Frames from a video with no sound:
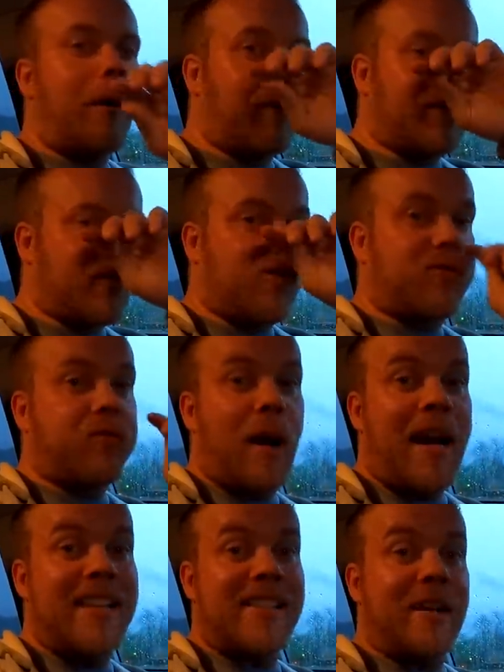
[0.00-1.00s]
It was
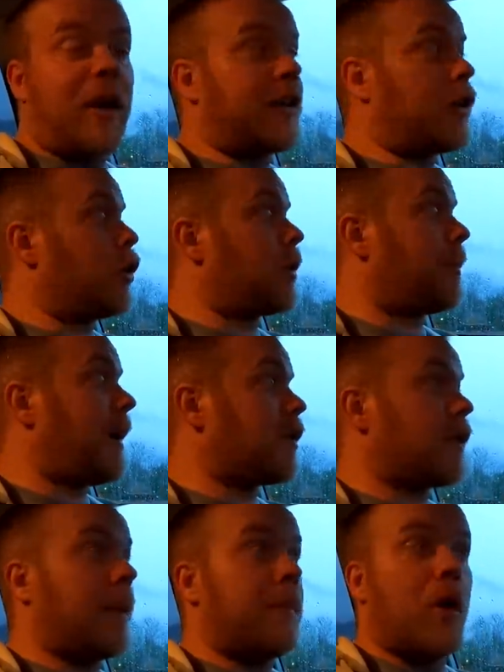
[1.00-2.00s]
crazy. Like, you could
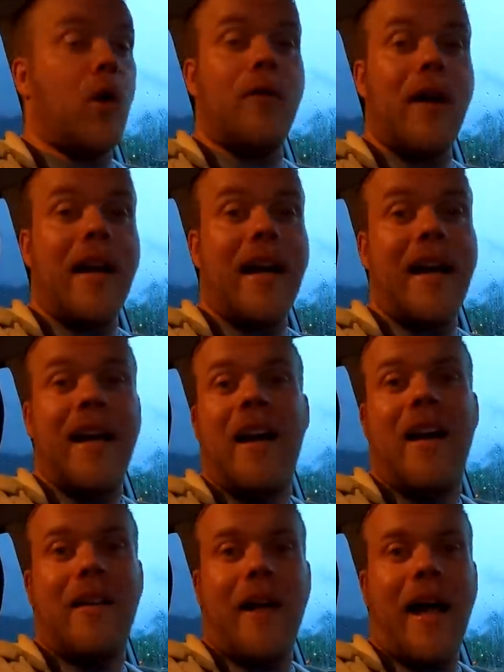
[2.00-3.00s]
barely move in it,
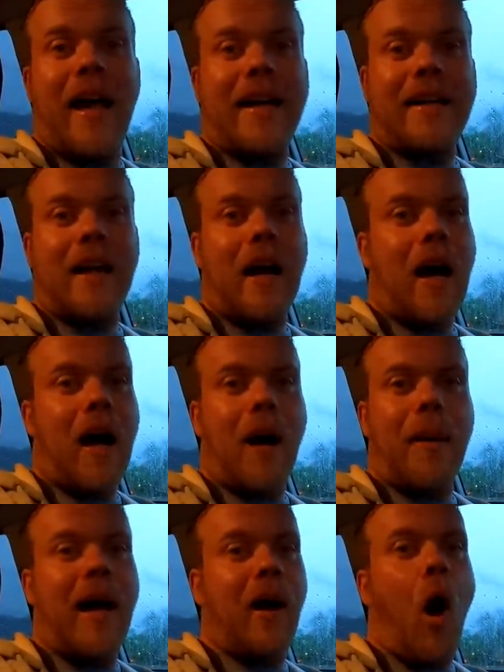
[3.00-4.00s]
like,
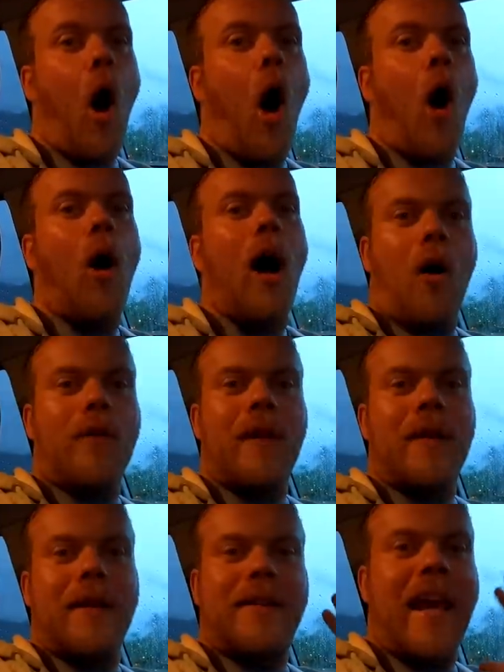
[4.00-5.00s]
uh, at all. All
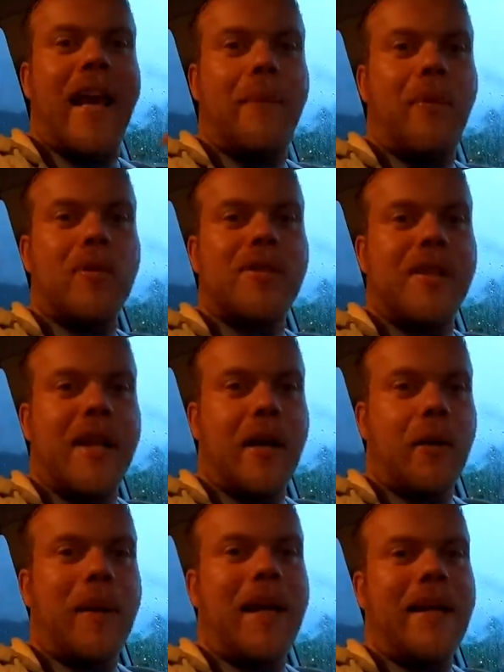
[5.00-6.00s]
the tables
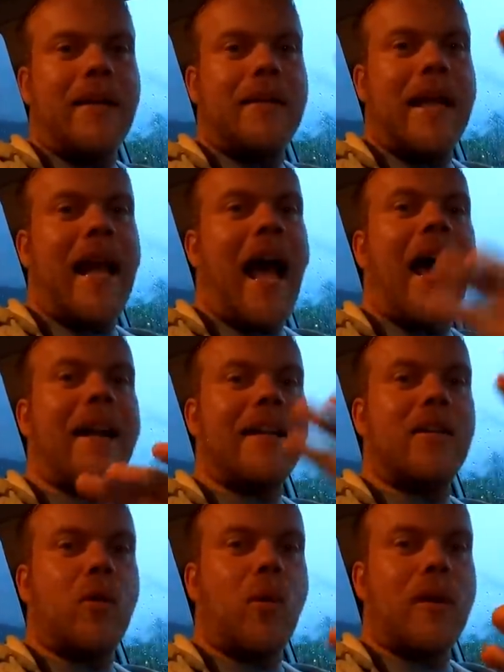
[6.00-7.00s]
near me, they
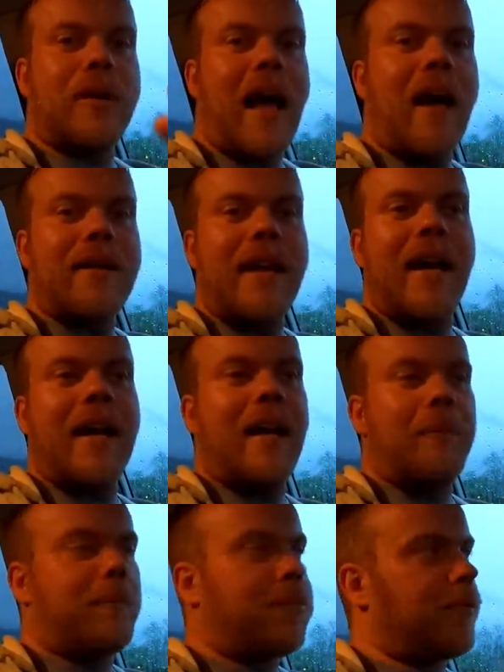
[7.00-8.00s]
hadn't torn down yet.
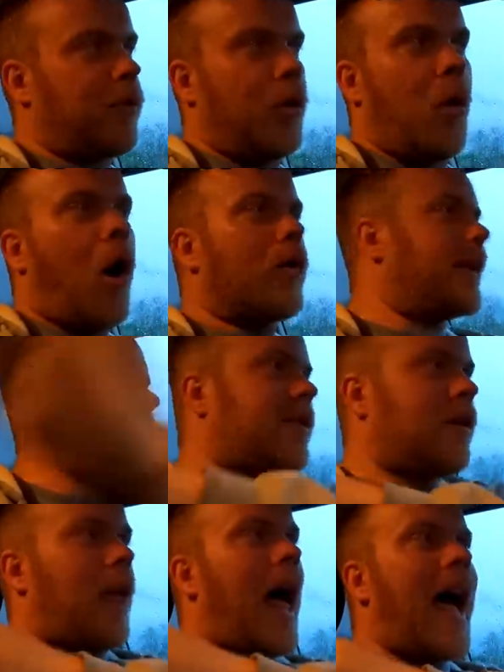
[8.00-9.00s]
It blew all
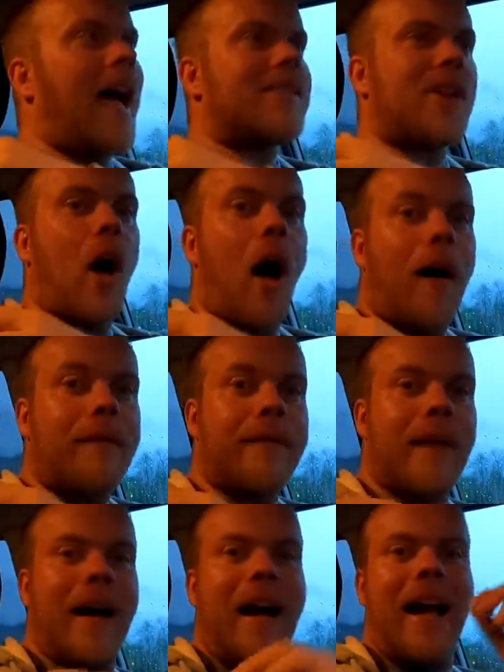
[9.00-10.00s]
this glass
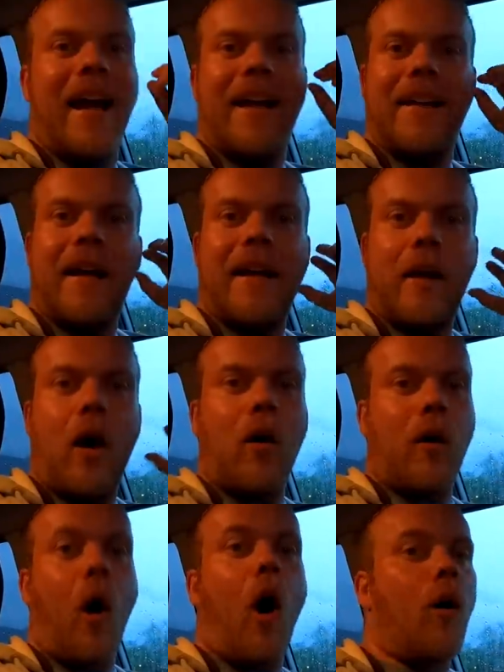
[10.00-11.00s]
off, and like
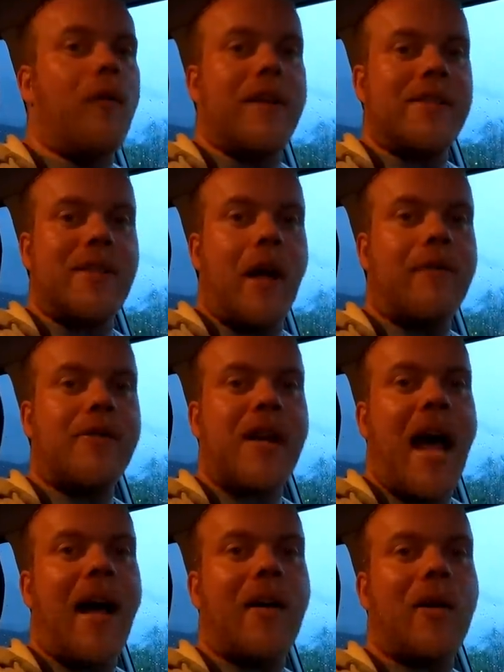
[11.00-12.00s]
all, all of this stuff
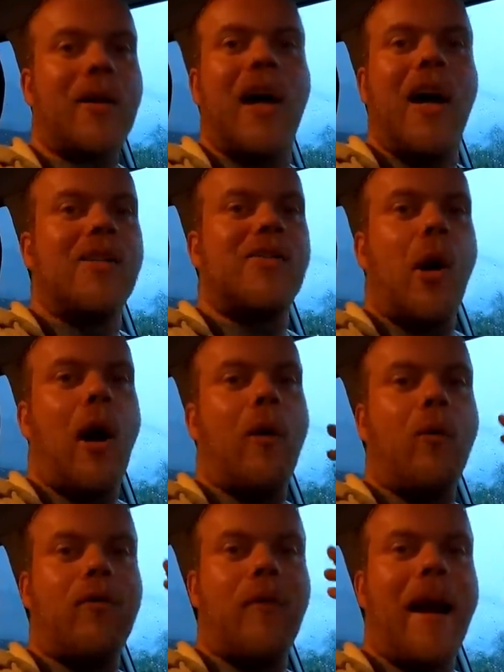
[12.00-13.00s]
shattered. So
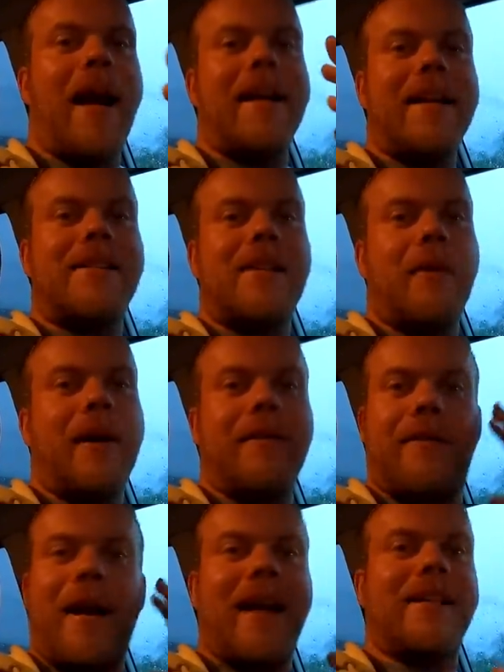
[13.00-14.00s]
I ran in,
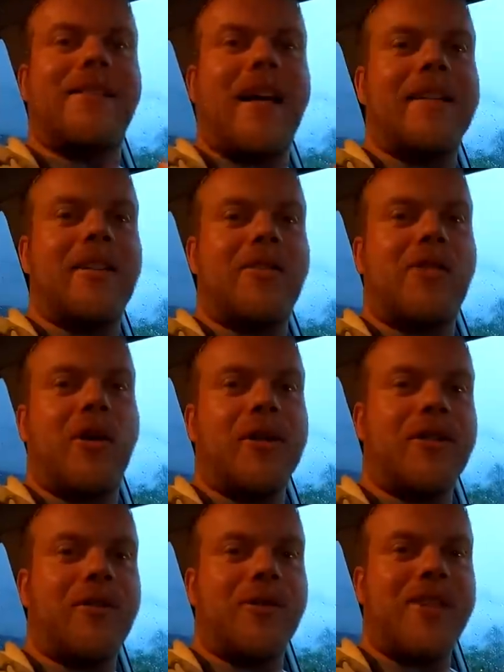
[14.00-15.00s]
we ran inside the
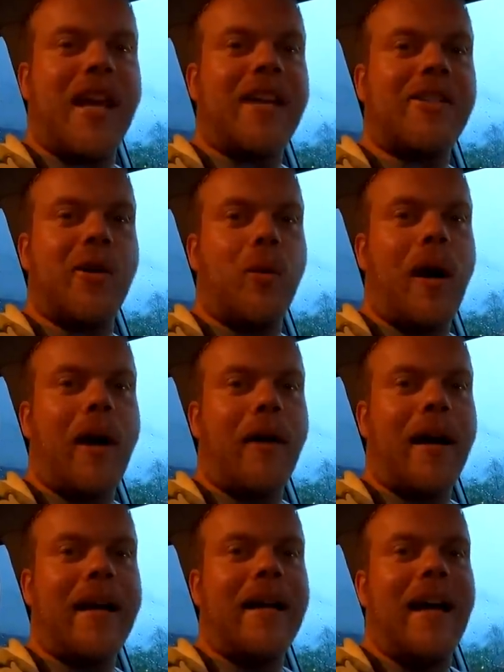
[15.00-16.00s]
church for
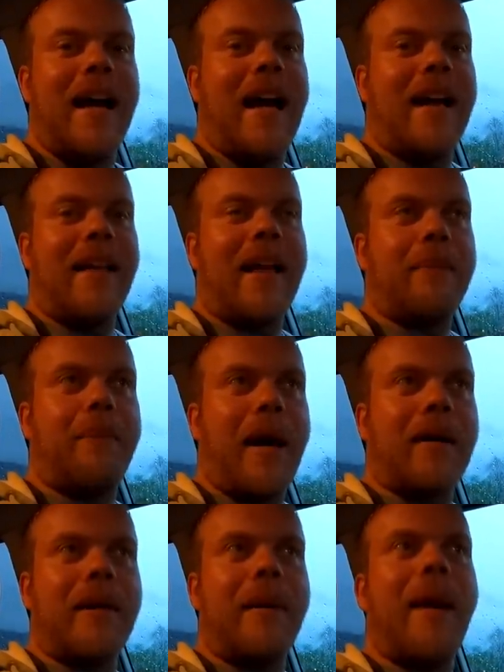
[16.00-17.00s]
sanctuary, and like
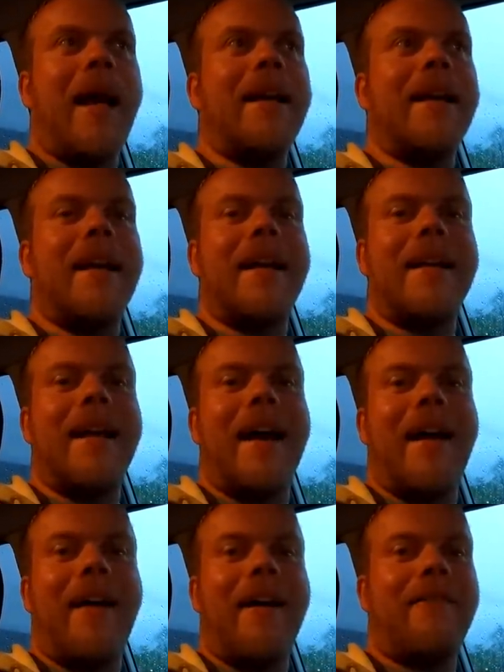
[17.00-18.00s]
barely made it in
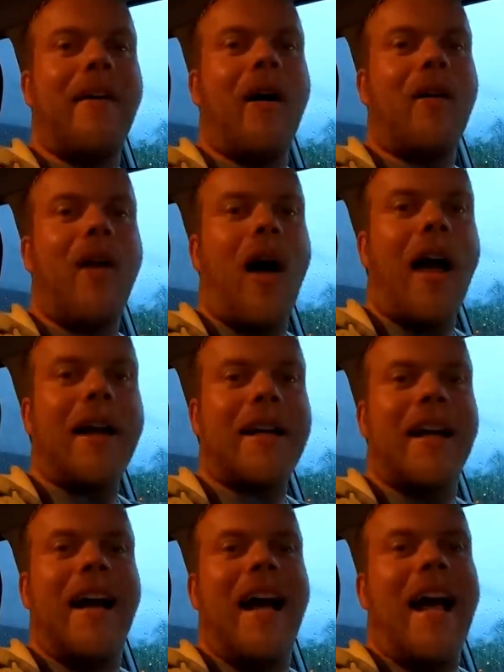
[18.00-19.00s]
there, I felt
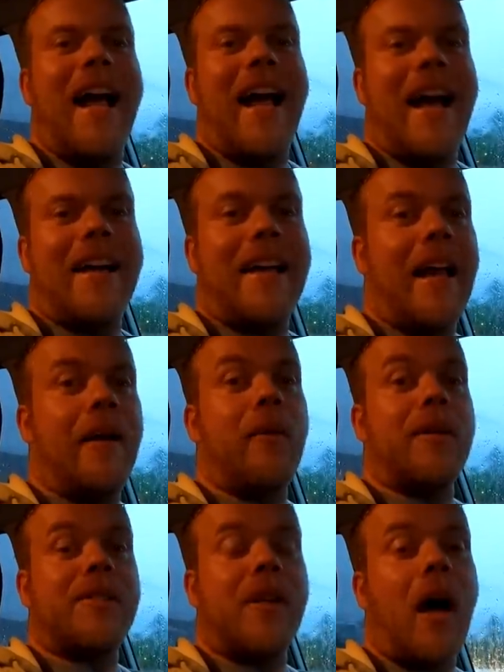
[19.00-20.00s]
like. And
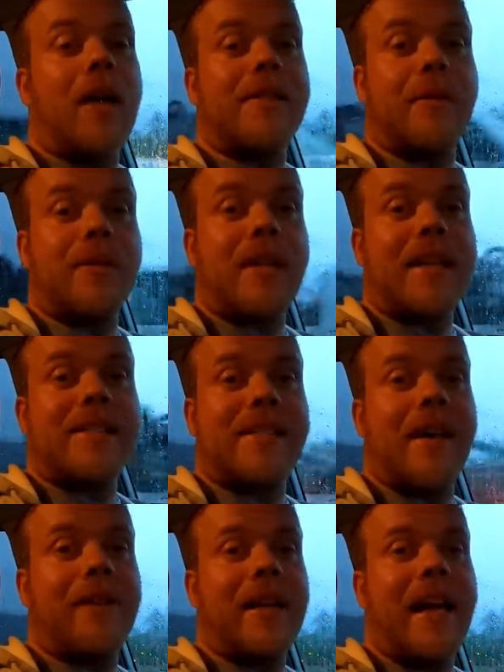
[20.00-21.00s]
it was nuts. It was like
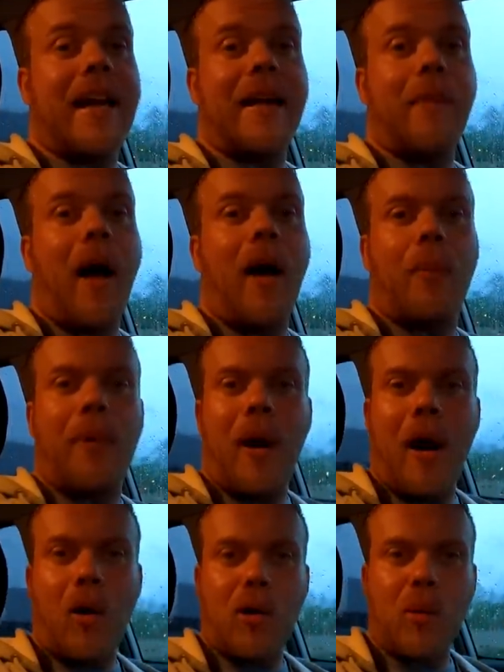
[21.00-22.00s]
seventy, eighty mile
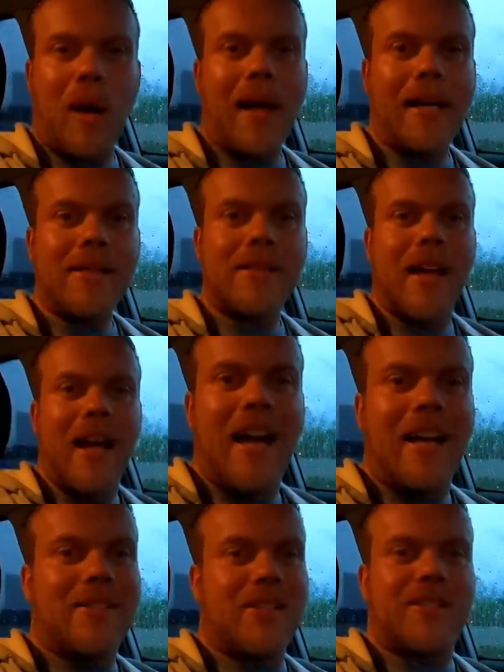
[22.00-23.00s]
per hour winds.
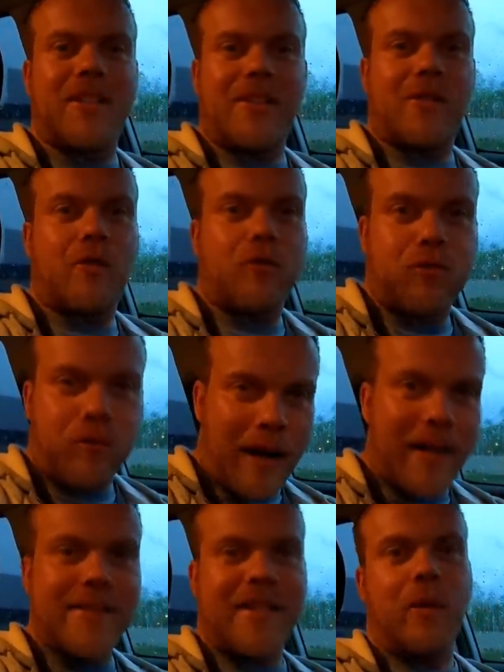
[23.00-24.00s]
Just this
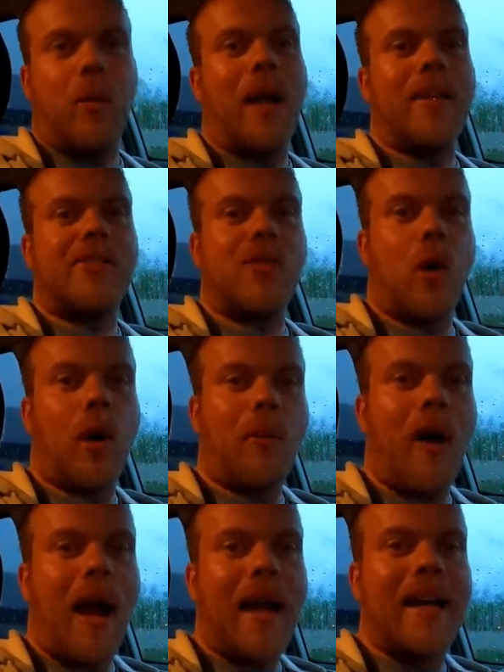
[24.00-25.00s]
crazy
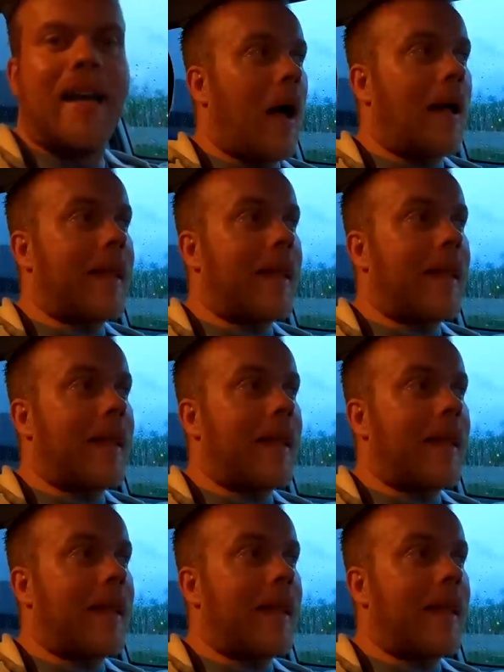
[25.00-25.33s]
windstorm, right?